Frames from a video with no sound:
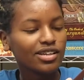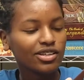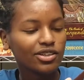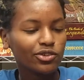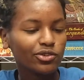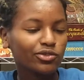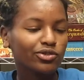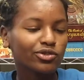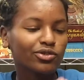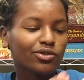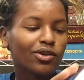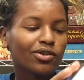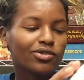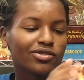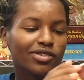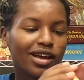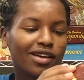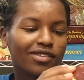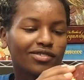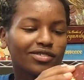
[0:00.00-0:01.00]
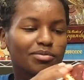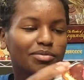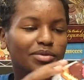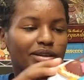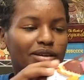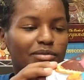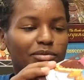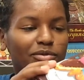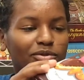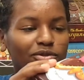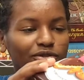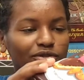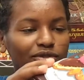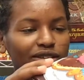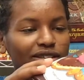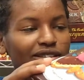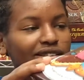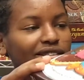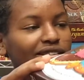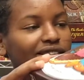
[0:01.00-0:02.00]
You do also have to be able to
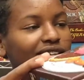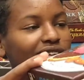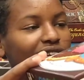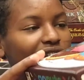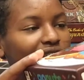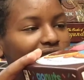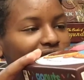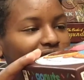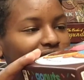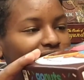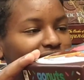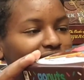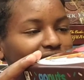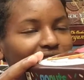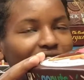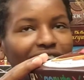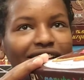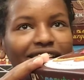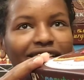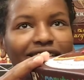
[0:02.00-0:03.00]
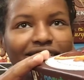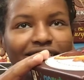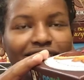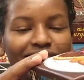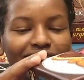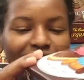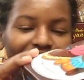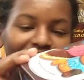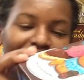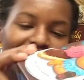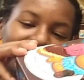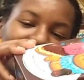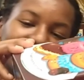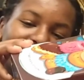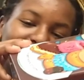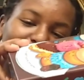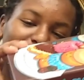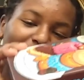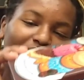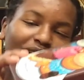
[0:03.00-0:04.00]
read, and
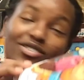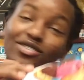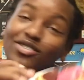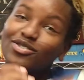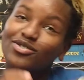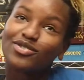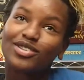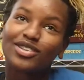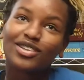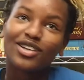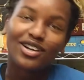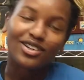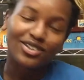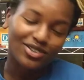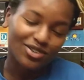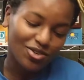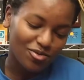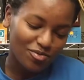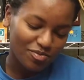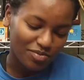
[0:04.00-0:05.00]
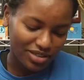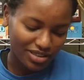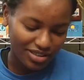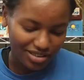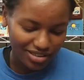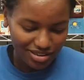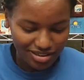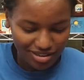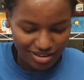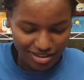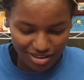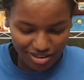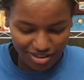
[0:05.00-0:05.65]
the box is really hard to open.